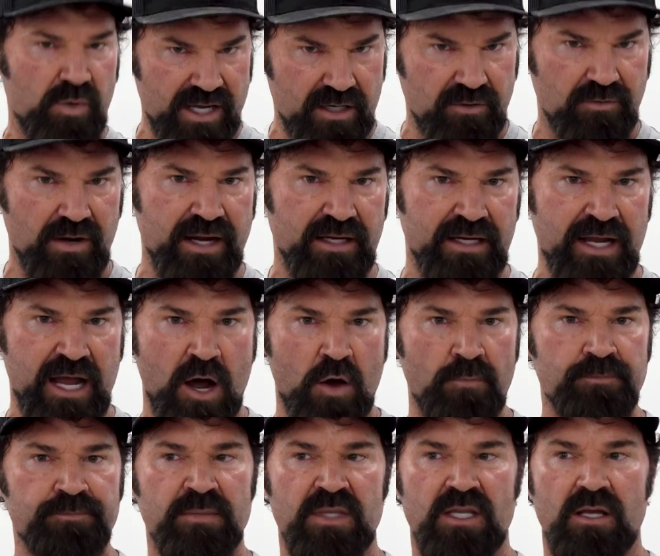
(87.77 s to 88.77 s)
week right
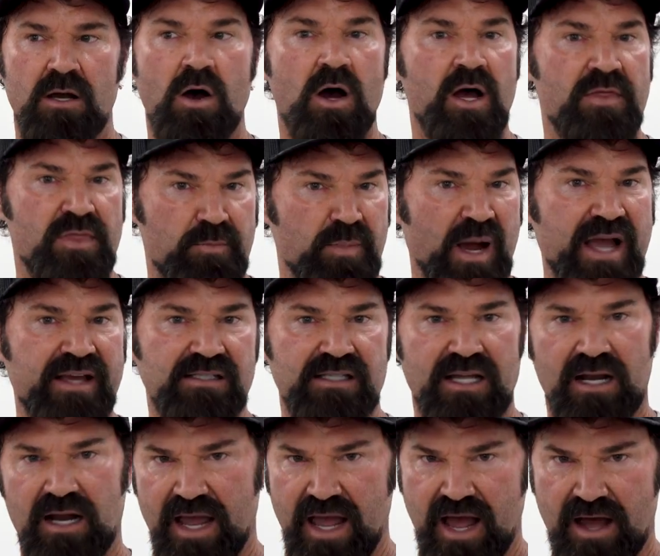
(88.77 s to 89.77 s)
now on the bikes
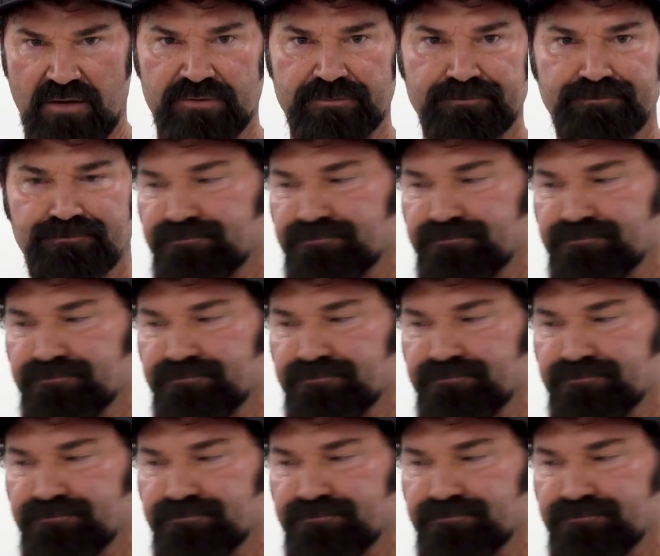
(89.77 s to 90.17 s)
that I have,